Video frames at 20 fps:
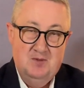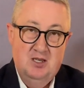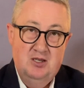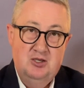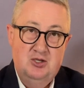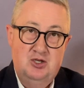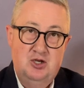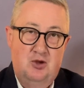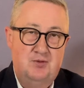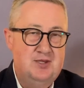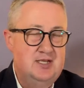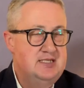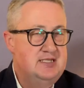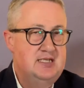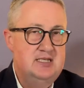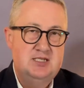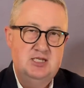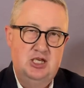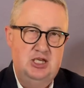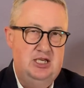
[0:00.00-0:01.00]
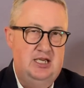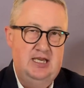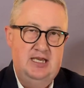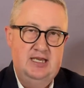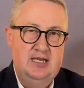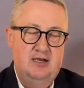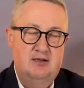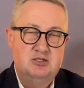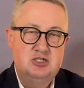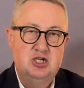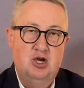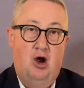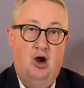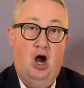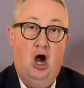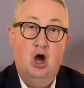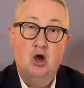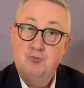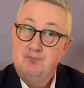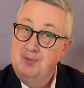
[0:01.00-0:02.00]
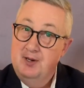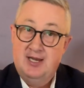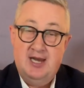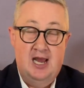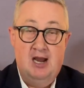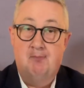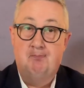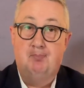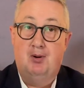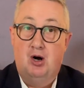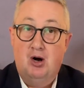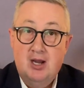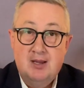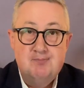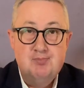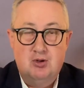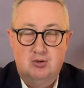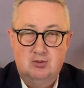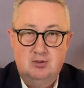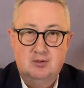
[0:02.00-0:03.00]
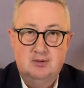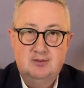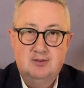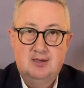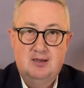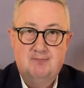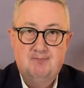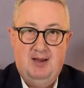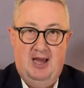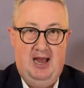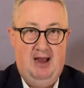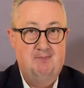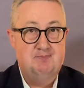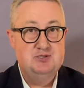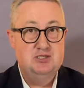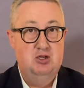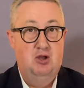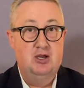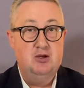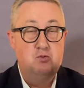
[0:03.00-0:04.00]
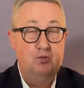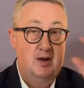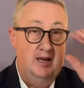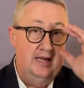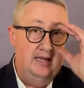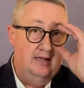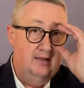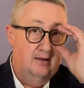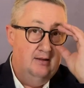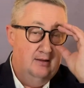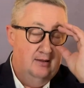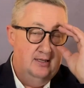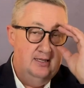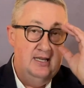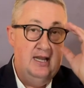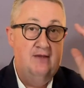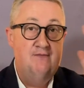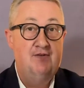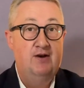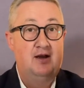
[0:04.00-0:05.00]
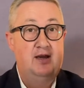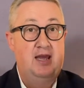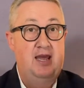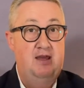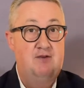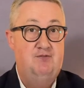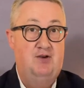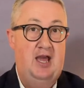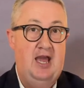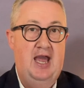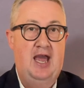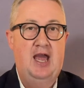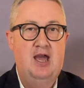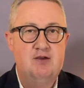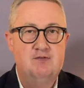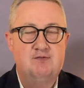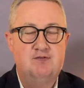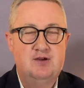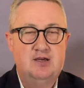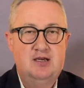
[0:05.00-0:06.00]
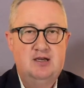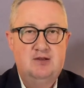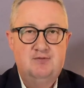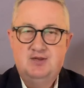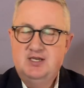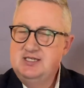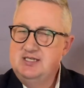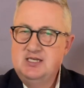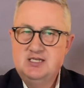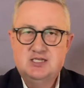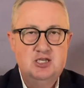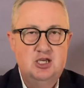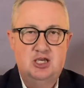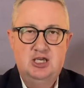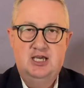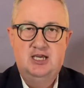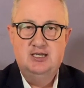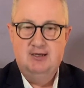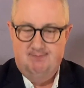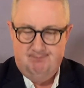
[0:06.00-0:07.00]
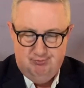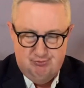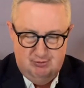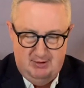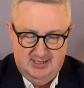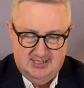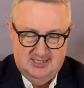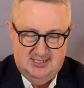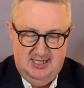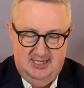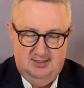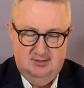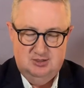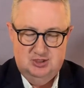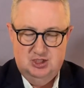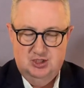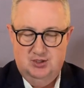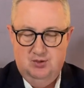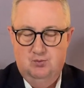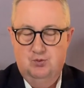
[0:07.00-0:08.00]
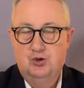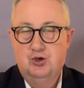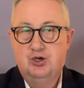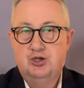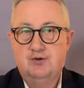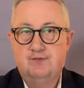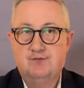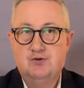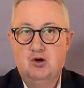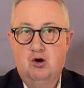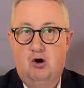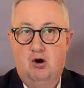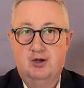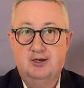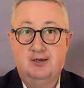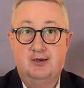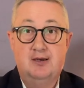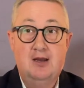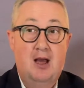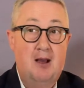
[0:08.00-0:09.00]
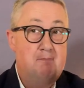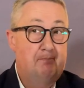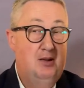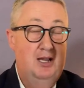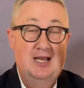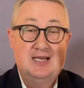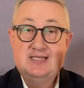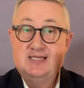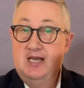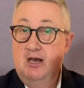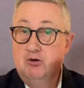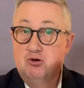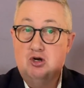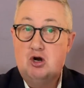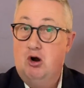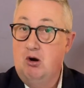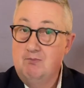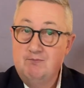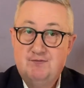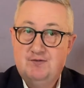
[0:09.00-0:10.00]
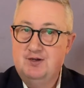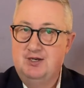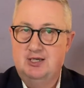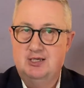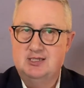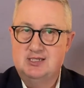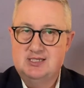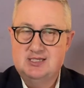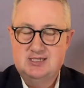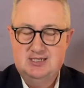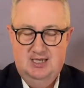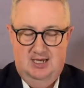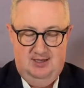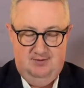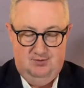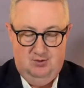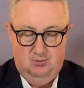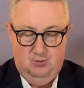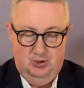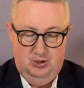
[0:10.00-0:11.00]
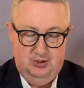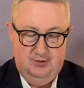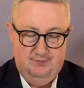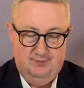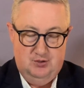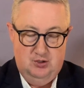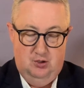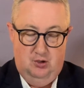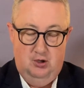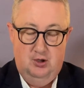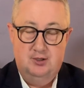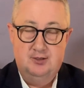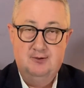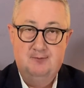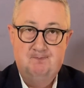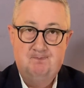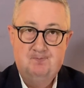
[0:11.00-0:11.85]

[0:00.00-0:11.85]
You know, this is a year to open our Bible, perhaps like we never ever have. This is a year to press into the Word of God and place our confidence in the Word of God.